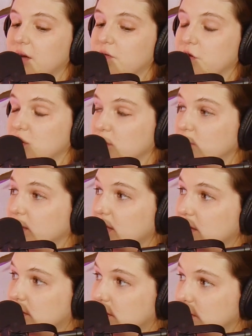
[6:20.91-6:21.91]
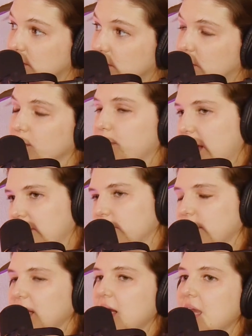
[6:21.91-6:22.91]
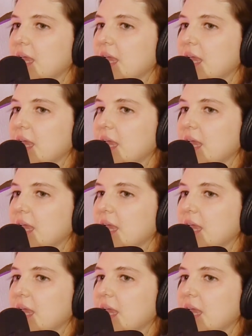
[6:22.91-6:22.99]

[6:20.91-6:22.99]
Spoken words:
for 2 weeks or bad for me